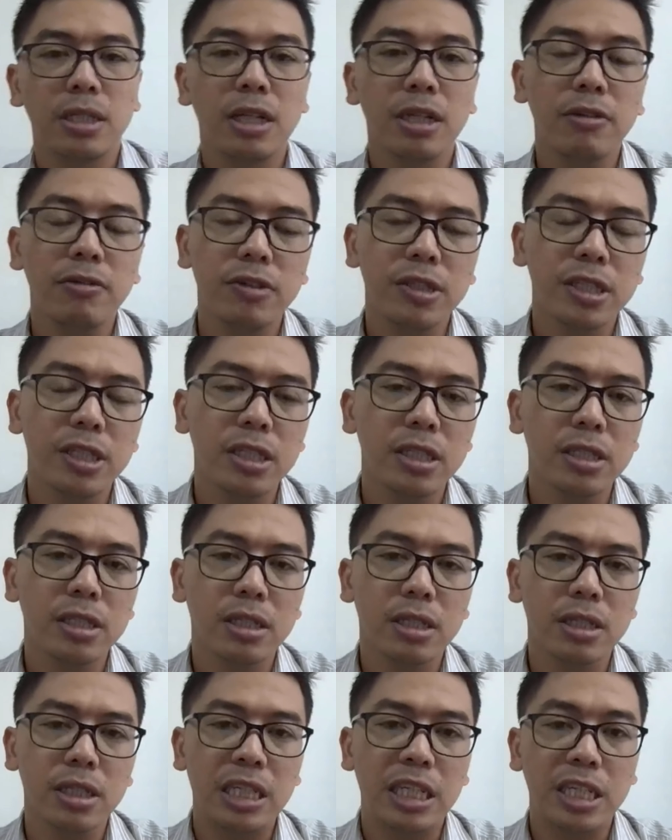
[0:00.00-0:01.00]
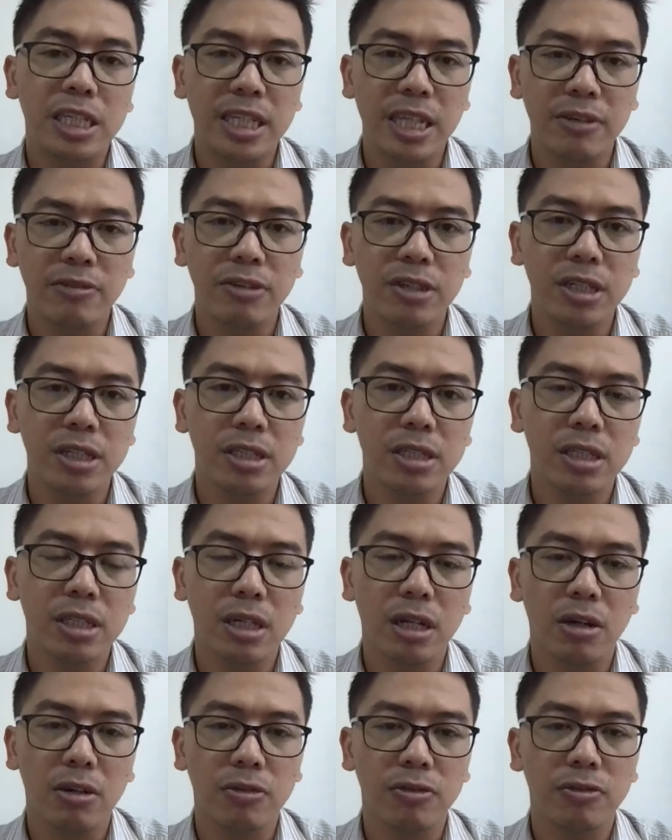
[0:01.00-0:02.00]
The
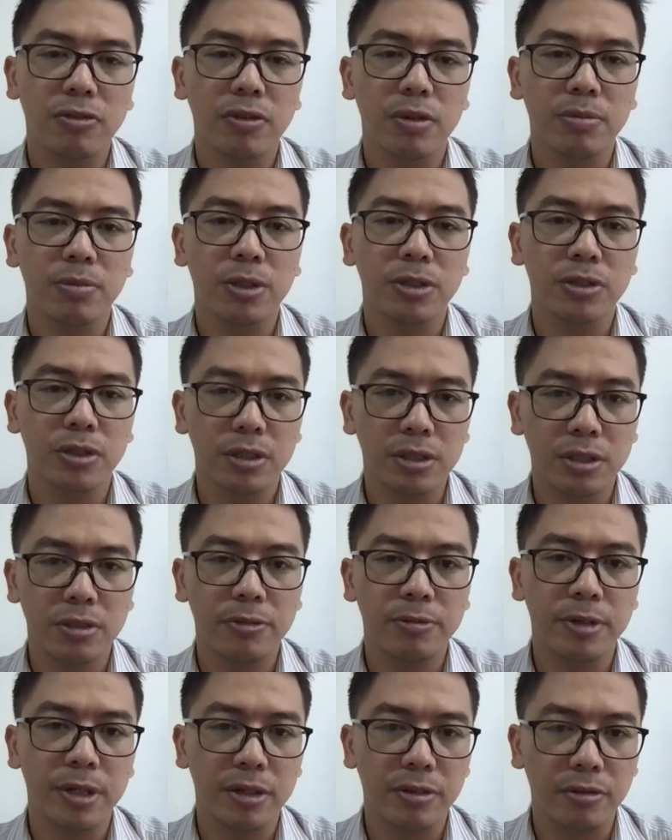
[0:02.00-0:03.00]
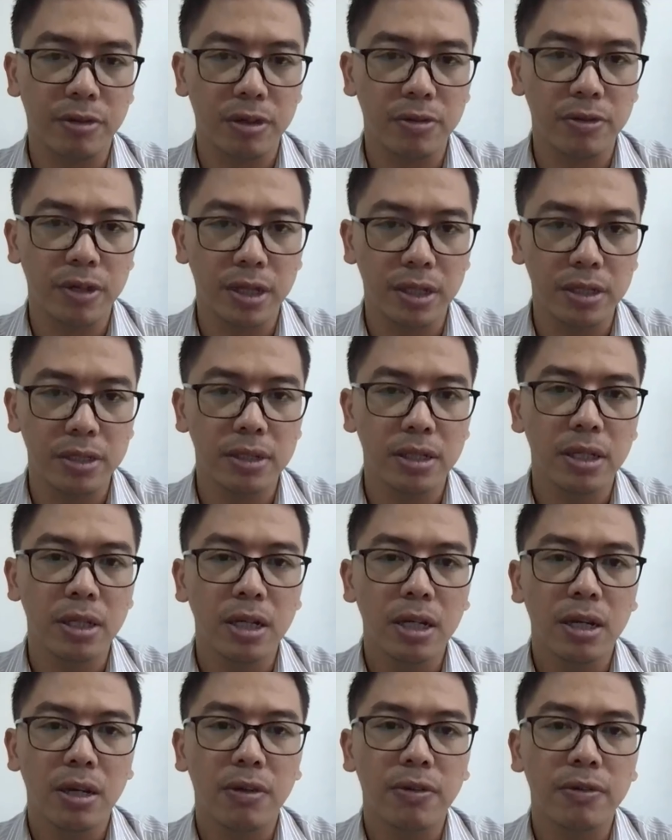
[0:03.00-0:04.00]
definition of persuasive paragraph is
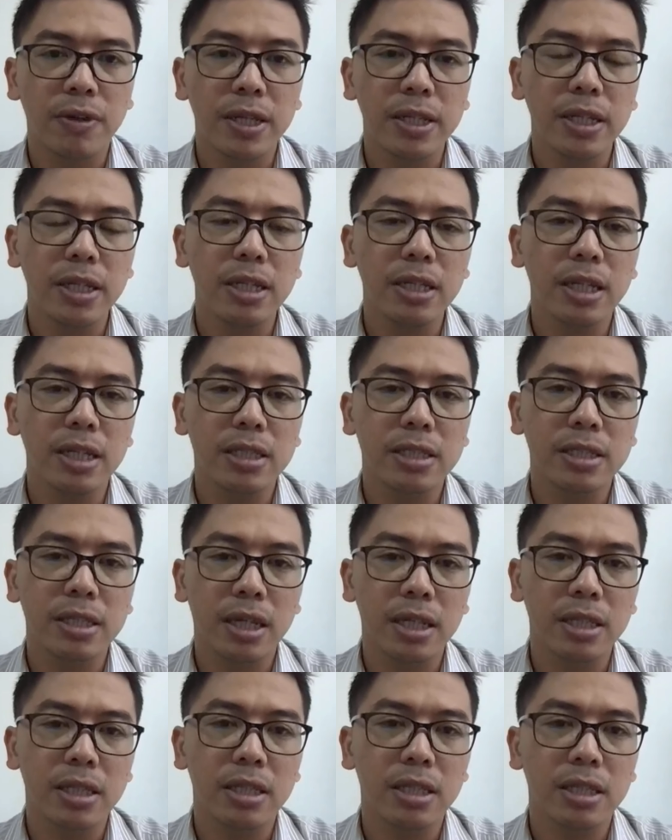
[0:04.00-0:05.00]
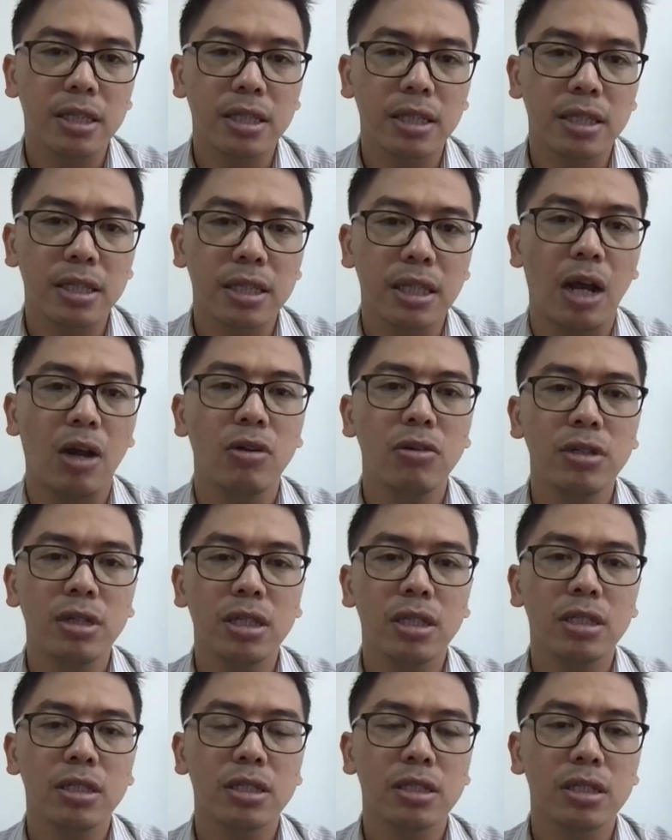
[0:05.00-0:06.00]
a writing that set the
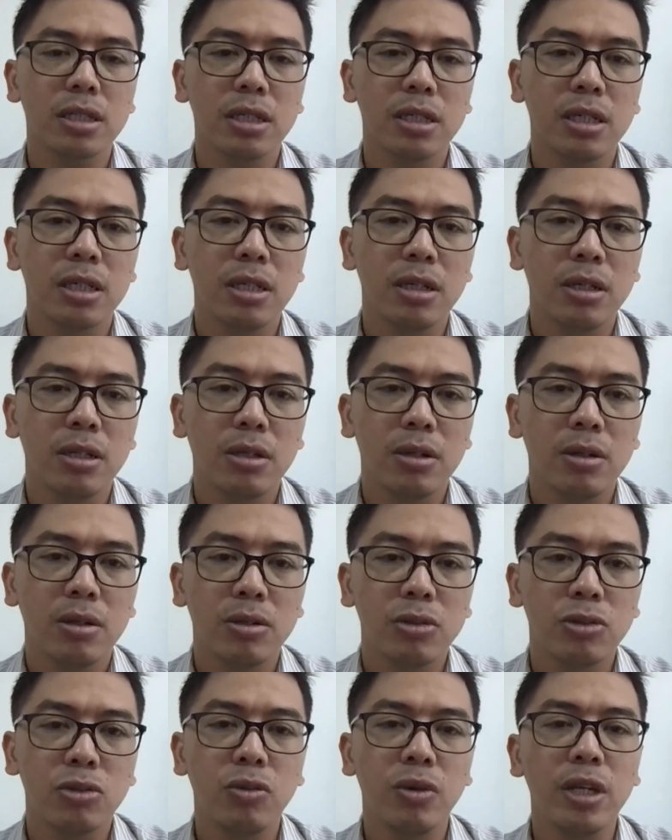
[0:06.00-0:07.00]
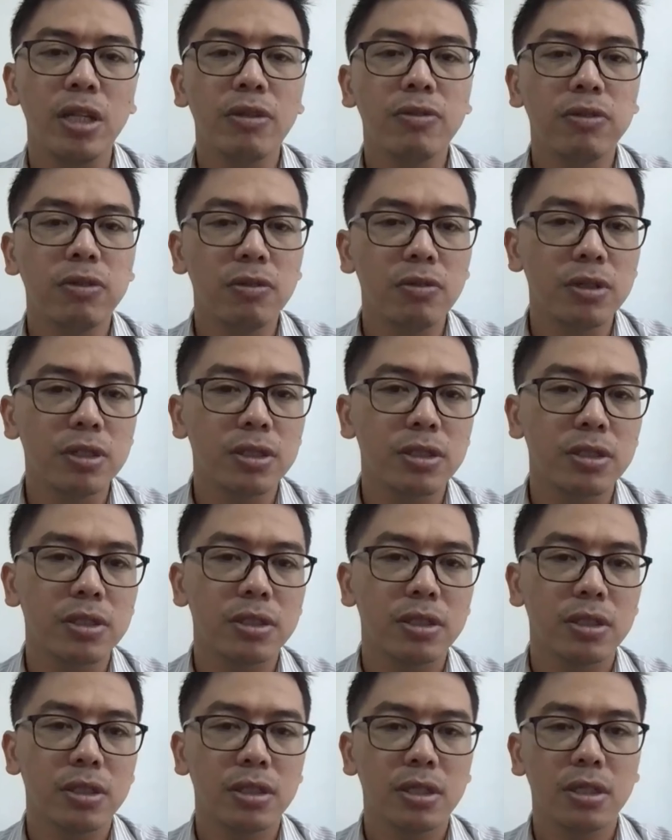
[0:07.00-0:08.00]
audience to
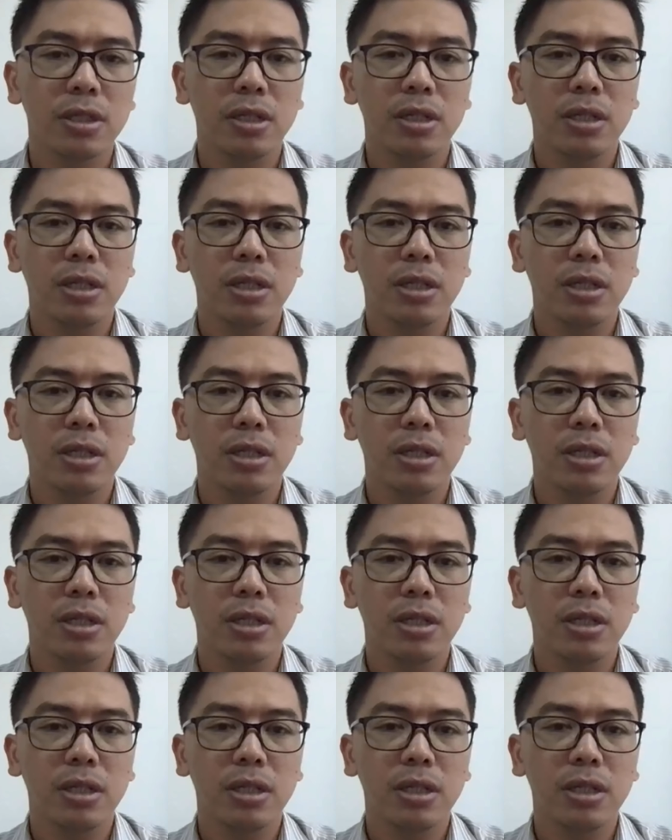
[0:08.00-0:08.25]
influence